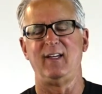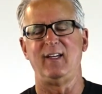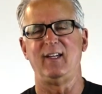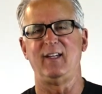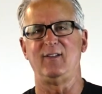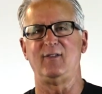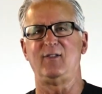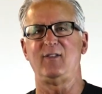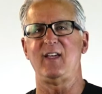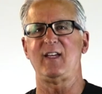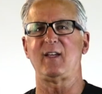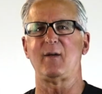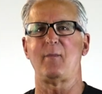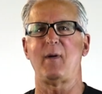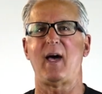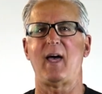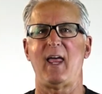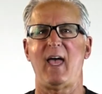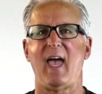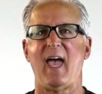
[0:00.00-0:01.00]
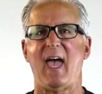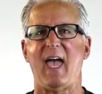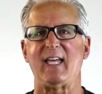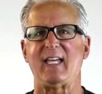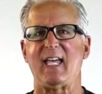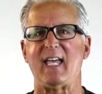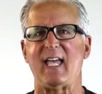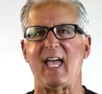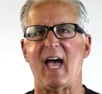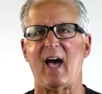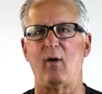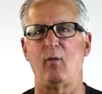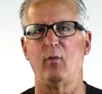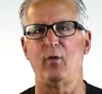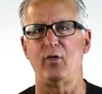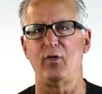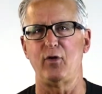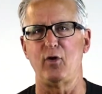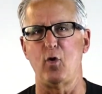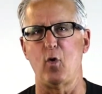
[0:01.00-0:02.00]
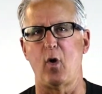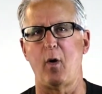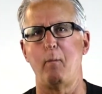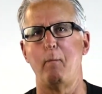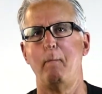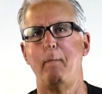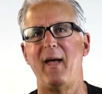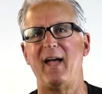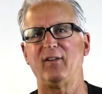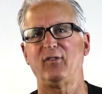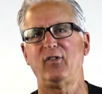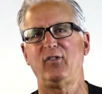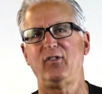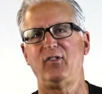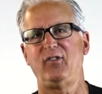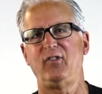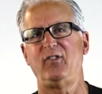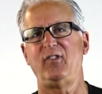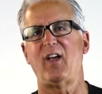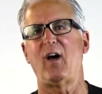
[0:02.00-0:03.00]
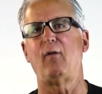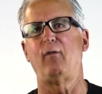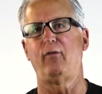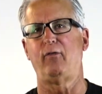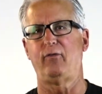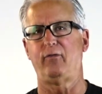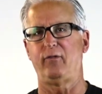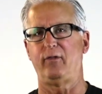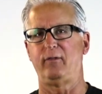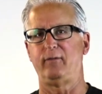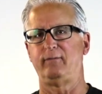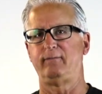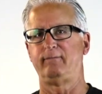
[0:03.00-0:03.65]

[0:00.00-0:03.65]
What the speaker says: is think about hanging out with your best self.